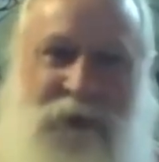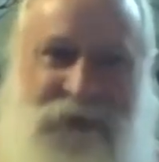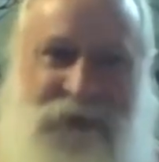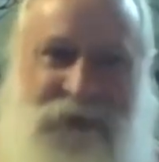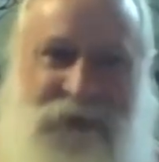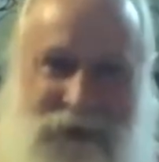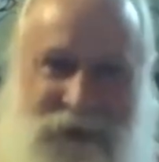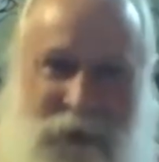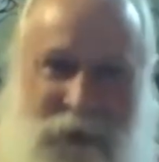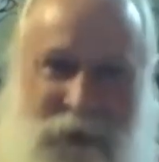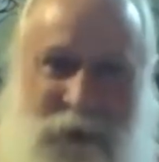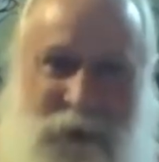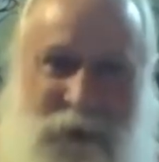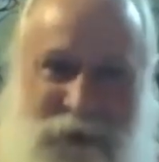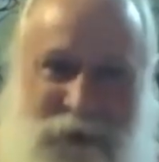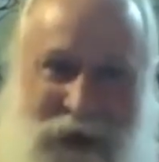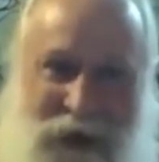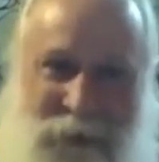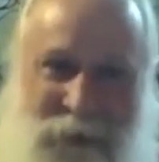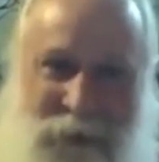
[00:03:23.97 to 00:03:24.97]

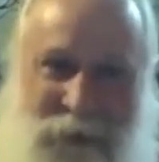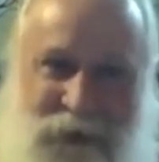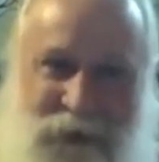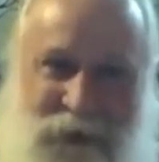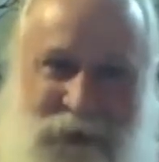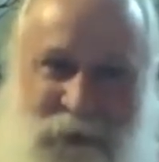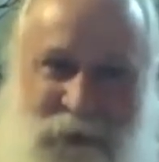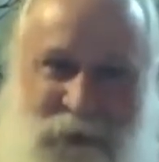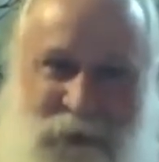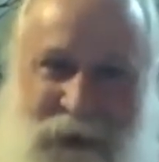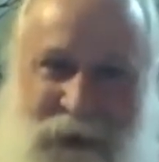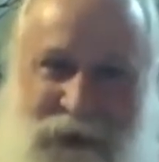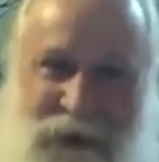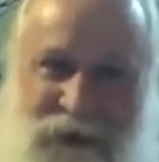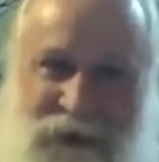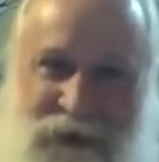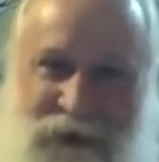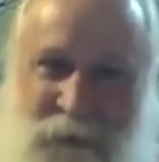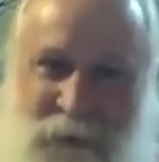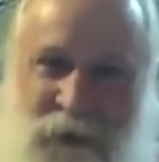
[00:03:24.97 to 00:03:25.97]
stereotypes and there's
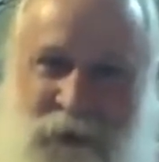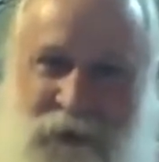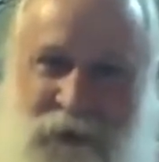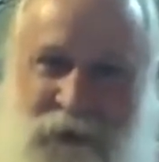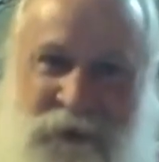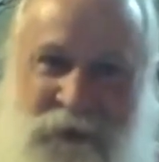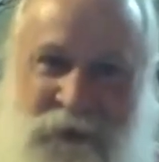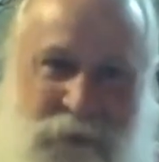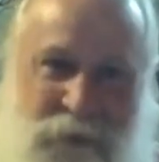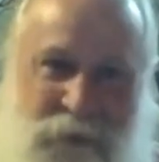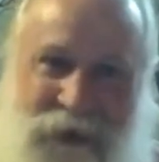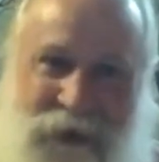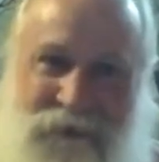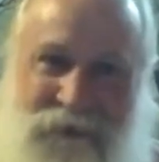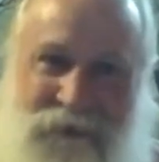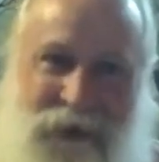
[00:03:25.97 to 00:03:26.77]
exceptions, but